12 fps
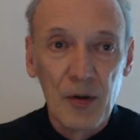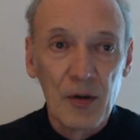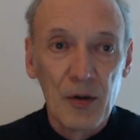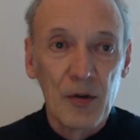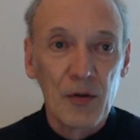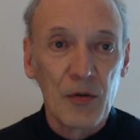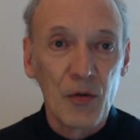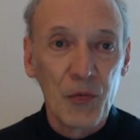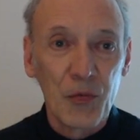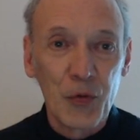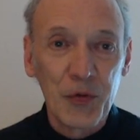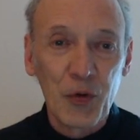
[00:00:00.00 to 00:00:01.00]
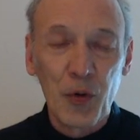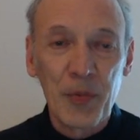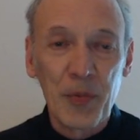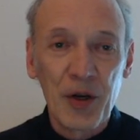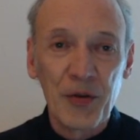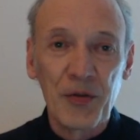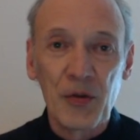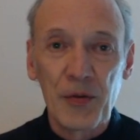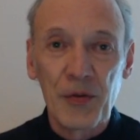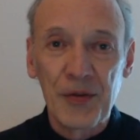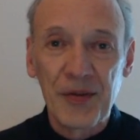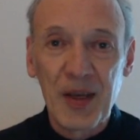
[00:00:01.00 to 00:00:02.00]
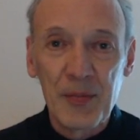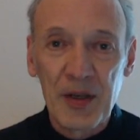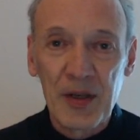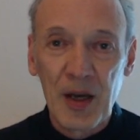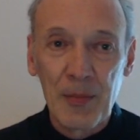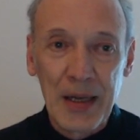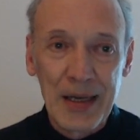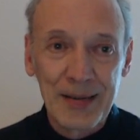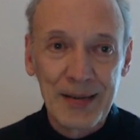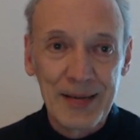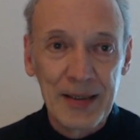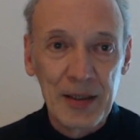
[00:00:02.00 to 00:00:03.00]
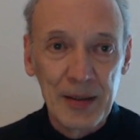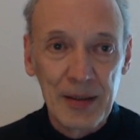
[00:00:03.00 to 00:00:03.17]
So first a comparison to the same time last year.